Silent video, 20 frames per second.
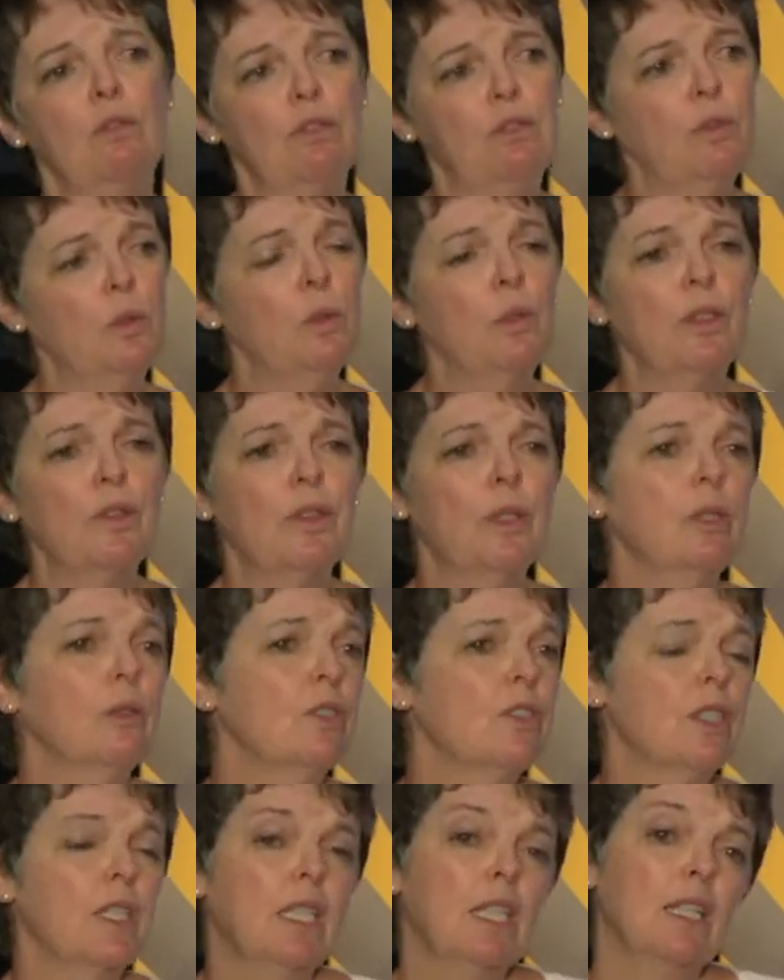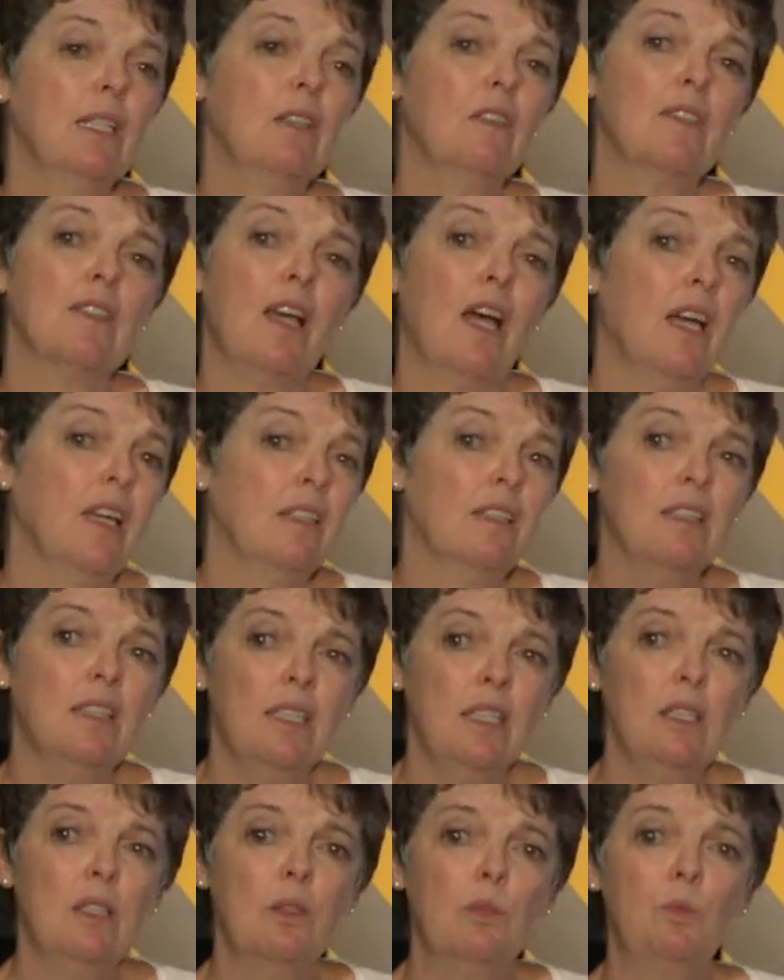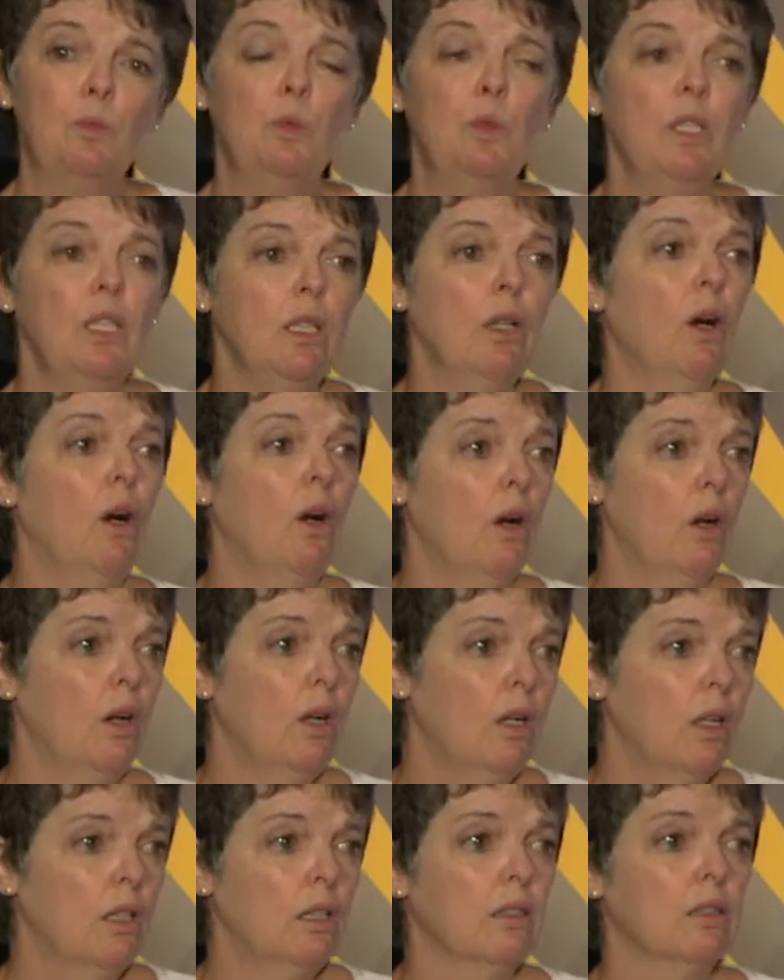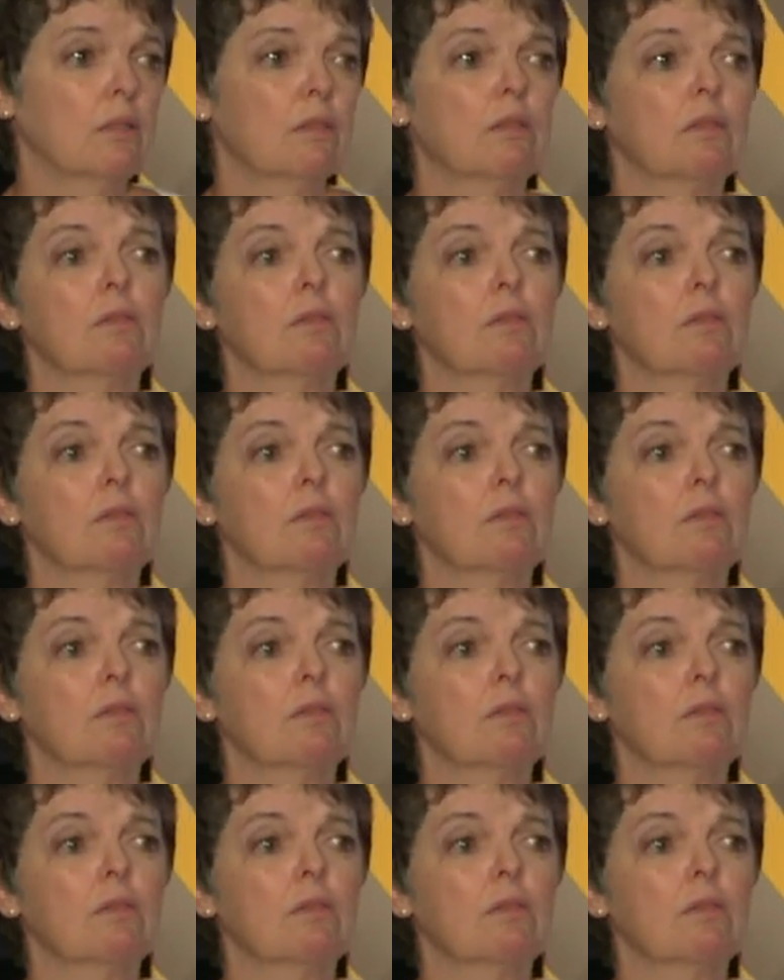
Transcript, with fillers: for those things I think we all